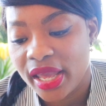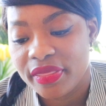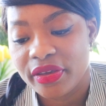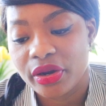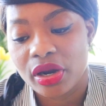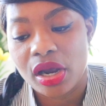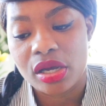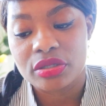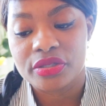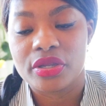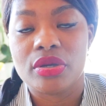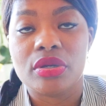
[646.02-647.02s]
There are
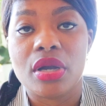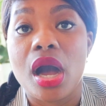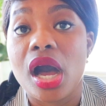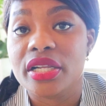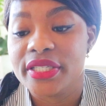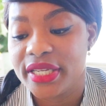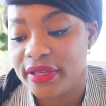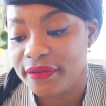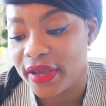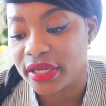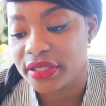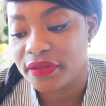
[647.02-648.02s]
also
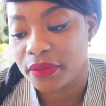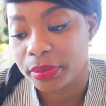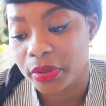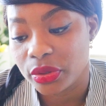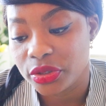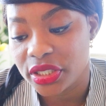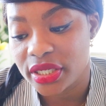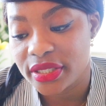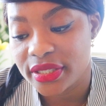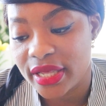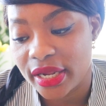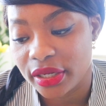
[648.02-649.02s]
cost-effective
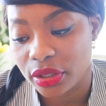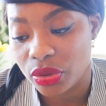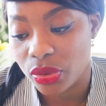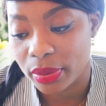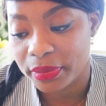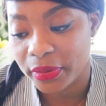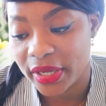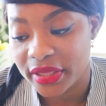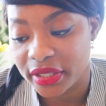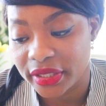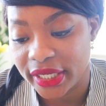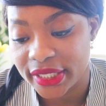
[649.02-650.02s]
approaches that incorporate
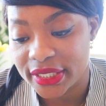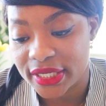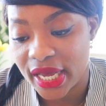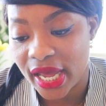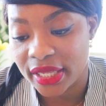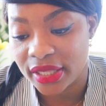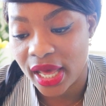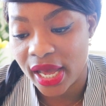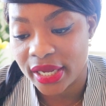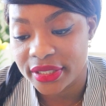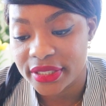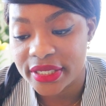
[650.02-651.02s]
the latest
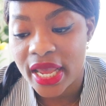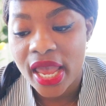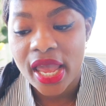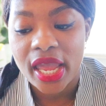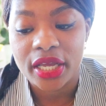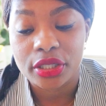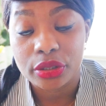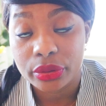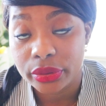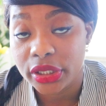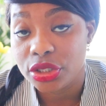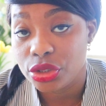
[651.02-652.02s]
guidelines,
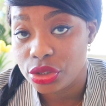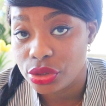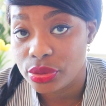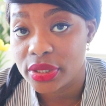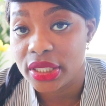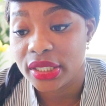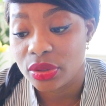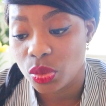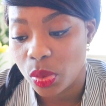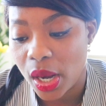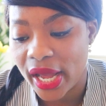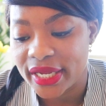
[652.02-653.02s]
including choosing
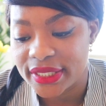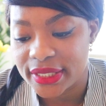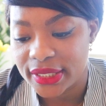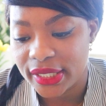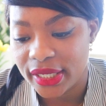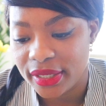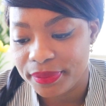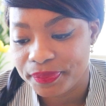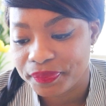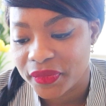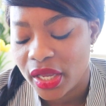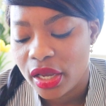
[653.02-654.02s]
wisely.
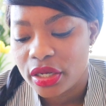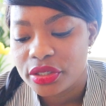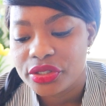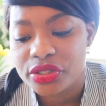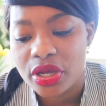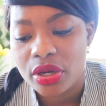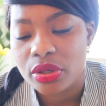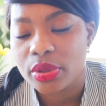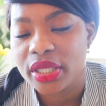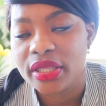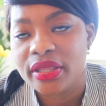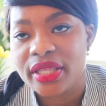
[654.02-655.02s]

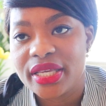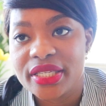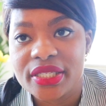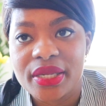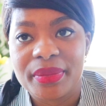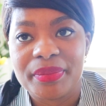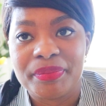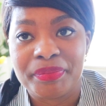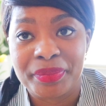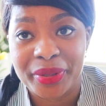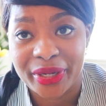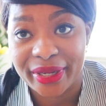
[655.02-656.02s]
So this
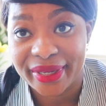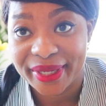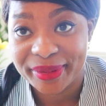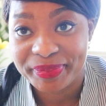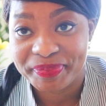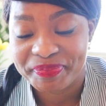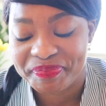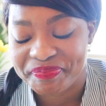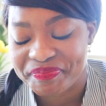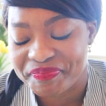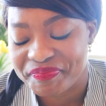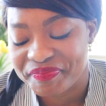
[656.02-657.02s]
book
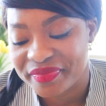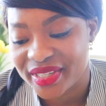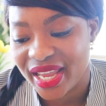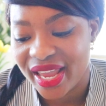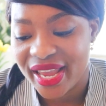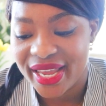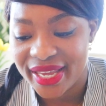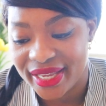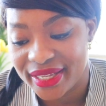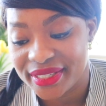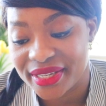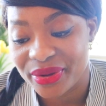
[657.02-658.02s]

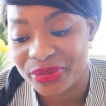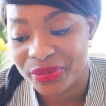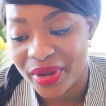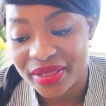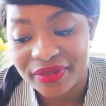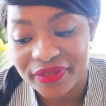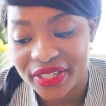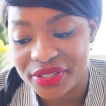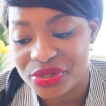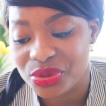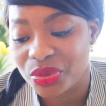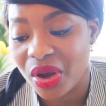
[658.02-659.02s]
is
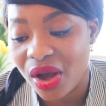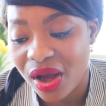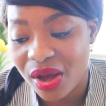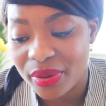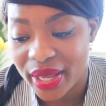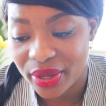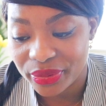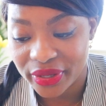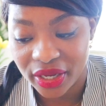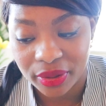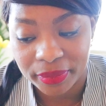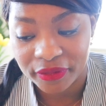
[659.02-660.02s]
relevant to all
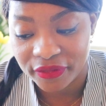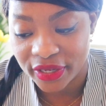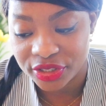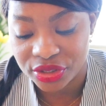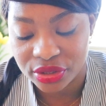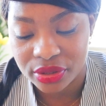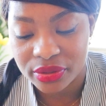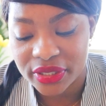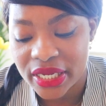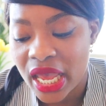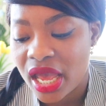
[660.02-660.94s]
healthcare professionals,